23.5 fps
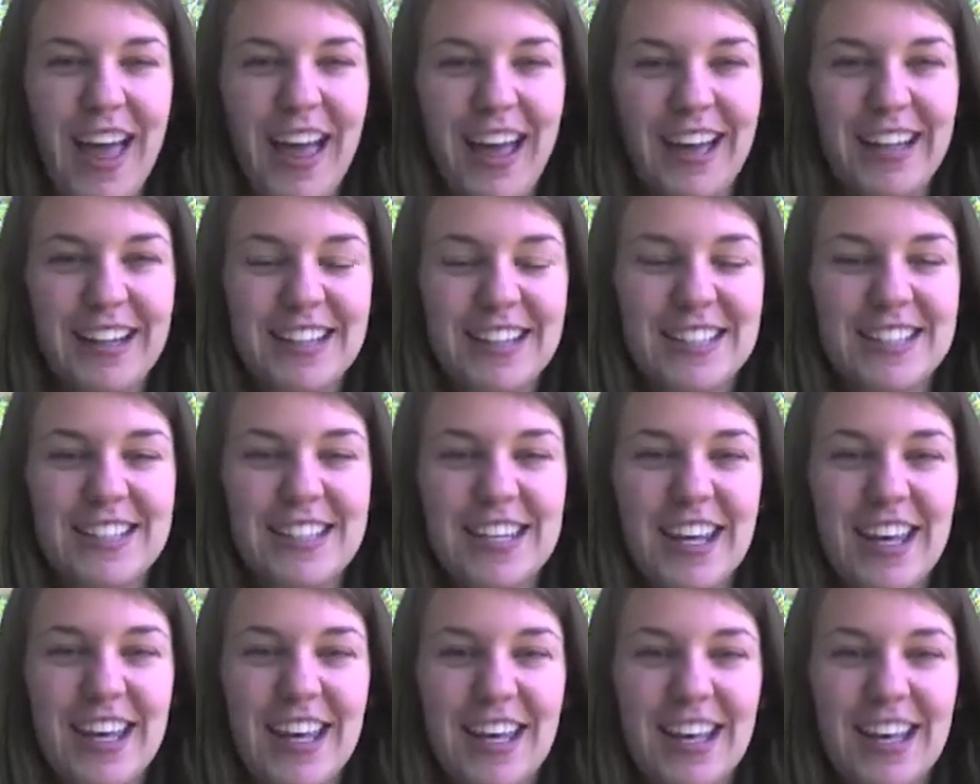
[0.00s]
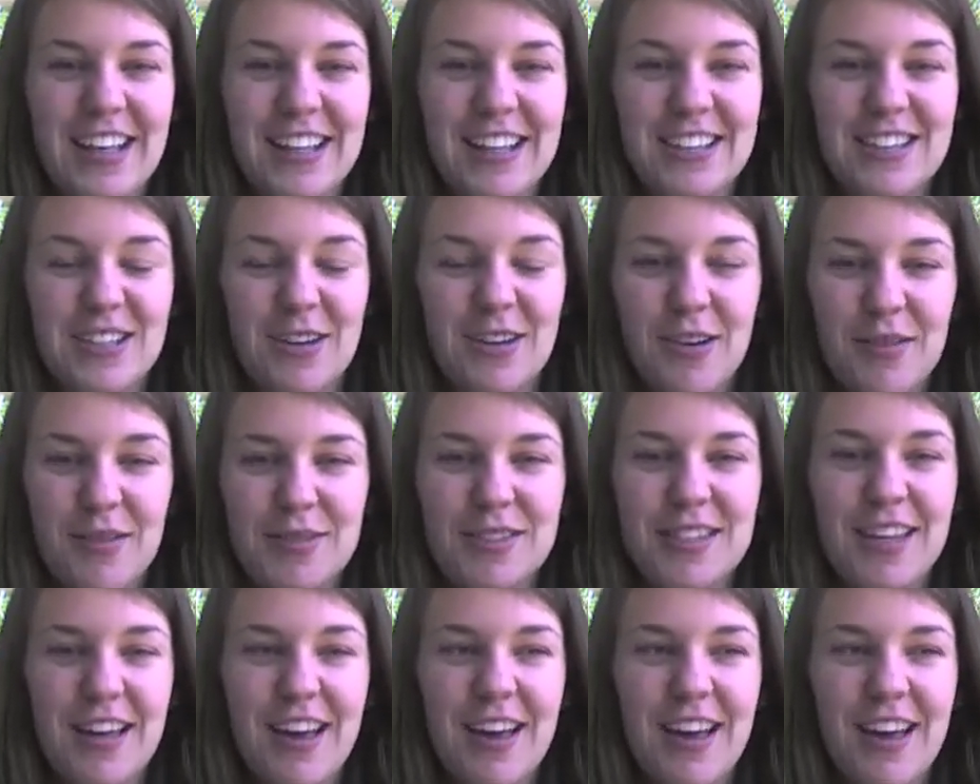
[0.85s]
And so I
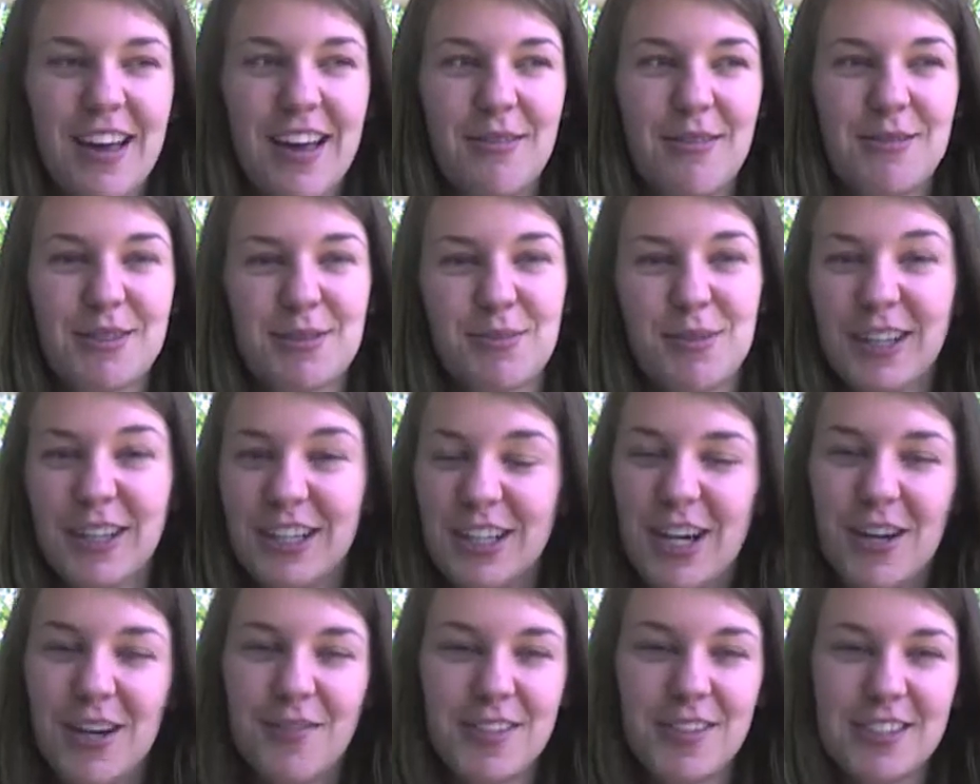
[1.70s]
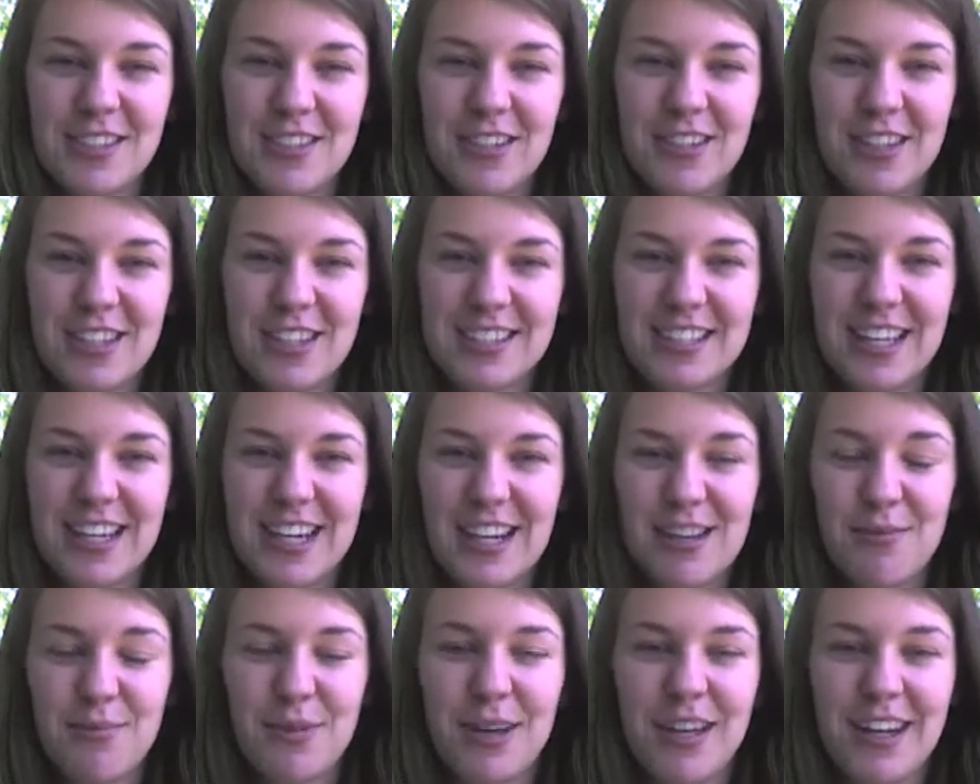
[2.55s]
was really nervous to do the
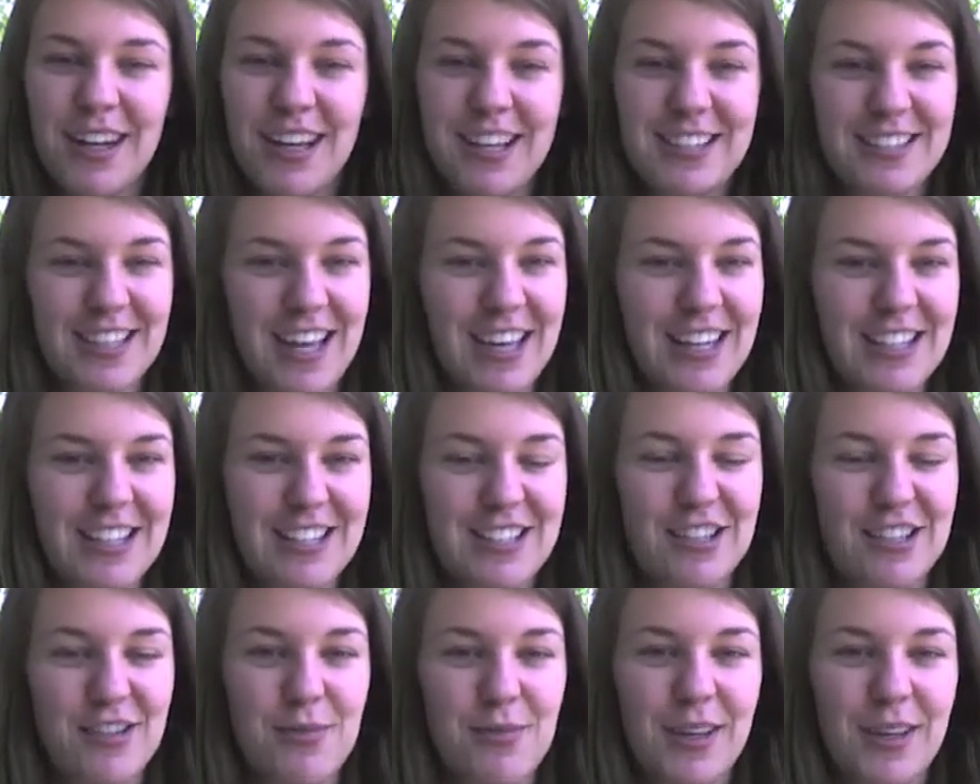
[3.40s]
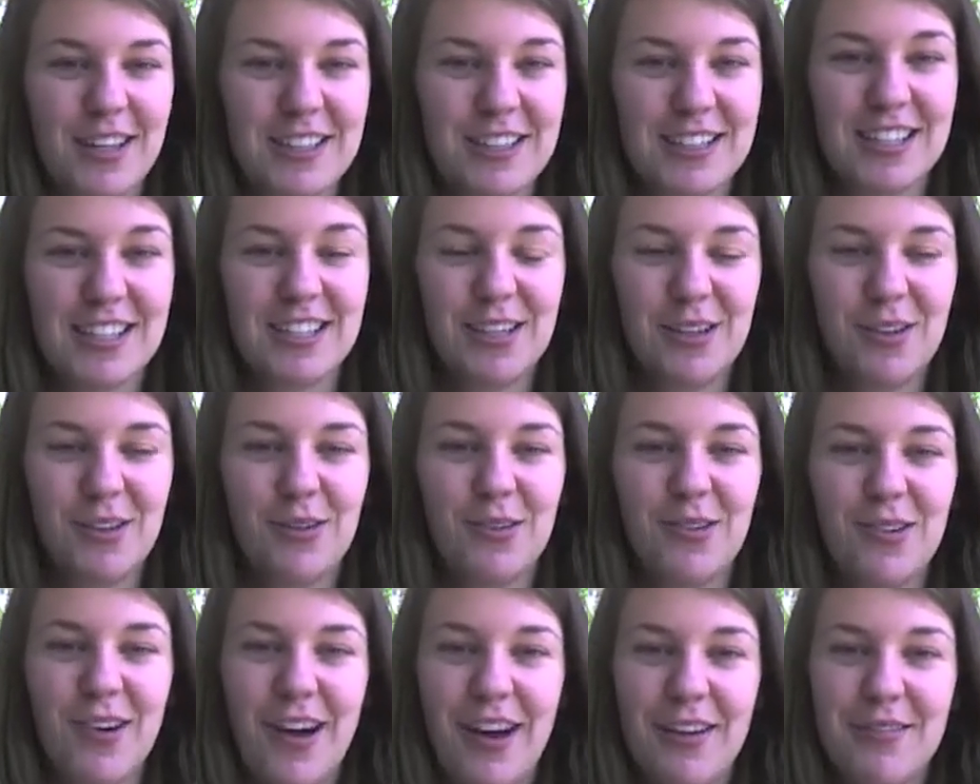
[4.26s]
study, but excited too because I
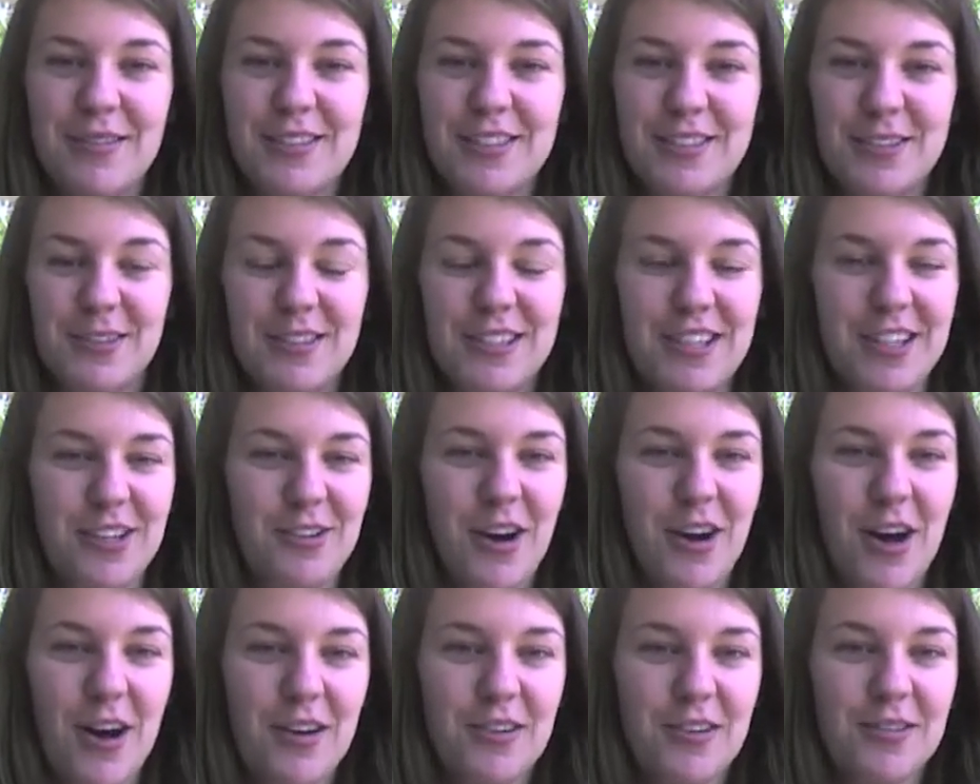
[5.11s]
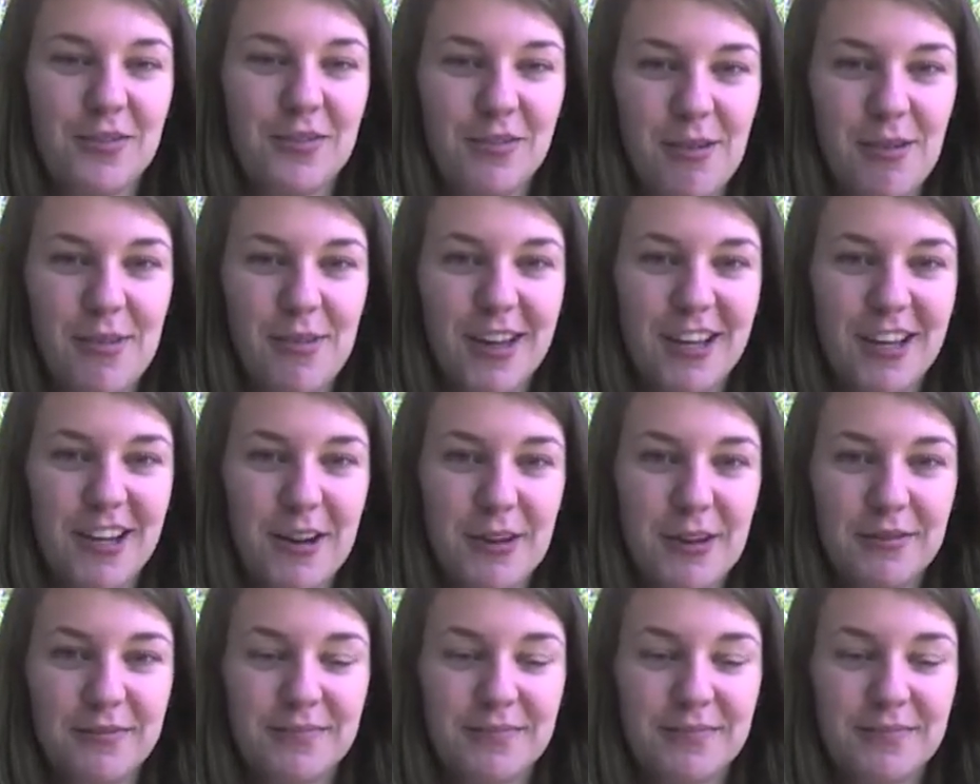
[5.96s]
knew I was going to grow from it.